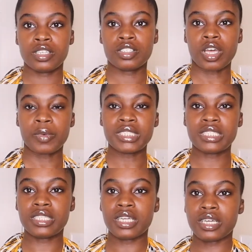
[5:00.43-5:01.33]
So I went
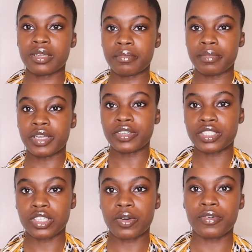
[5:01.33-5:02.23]
to the mirror
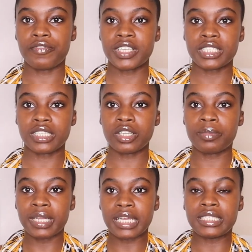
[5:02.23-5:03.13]
to go and fix it a
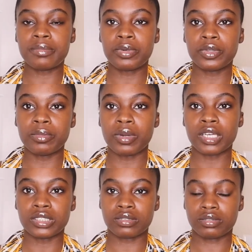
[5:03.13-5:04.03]
little bit. I did pull the
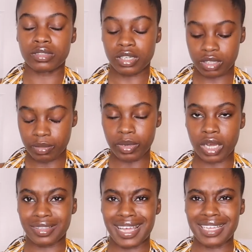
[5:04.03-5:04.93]
bra or the
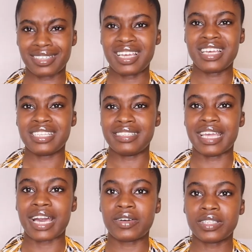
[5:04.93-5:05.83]
bralette
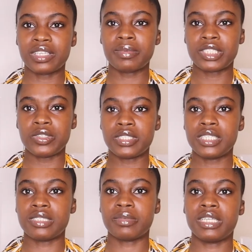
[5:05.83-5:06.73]
down a little bit so you can
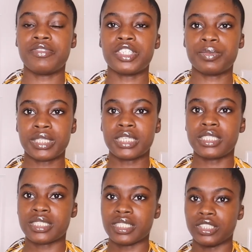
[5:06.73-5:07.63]
see some cleavage, but
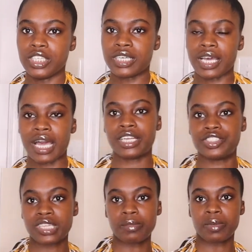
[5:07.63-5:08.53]
this is the look. I kind of
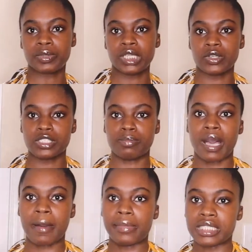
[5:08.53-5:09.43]
just came up with it on
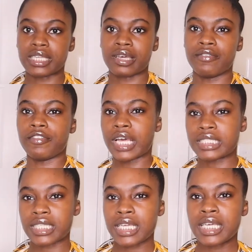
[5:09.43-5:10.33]
spot, but it's like a
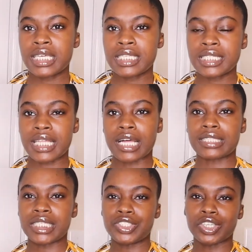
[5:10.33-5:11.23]
vest style
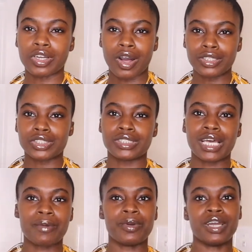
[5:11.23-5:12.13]
t-shirt, halter
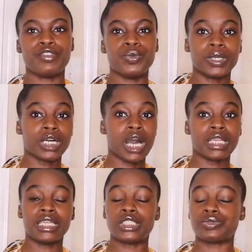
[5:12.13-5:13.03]
top, whatever you want to
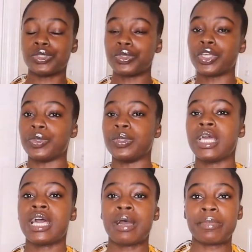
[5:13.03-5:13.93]
call it. It's real cute.
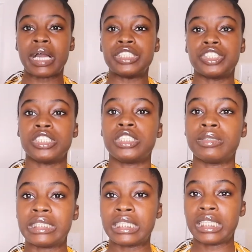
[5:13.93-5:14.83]
Probably should have
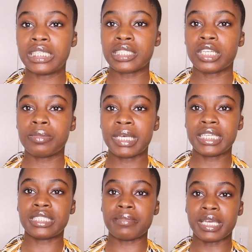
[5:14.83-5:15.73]
twisted these a little
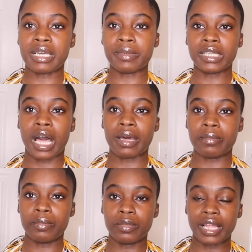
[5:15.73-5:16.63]
bit to make them a lot
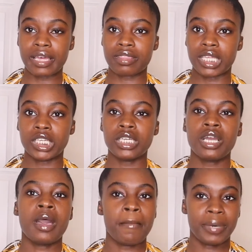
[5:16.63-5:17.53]
like thinner,
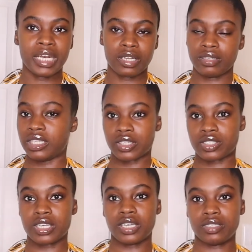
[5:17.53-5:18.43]
but it, it
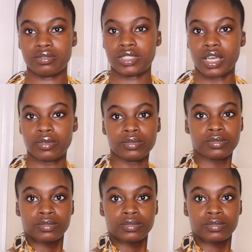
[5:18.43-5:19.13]
looks good. So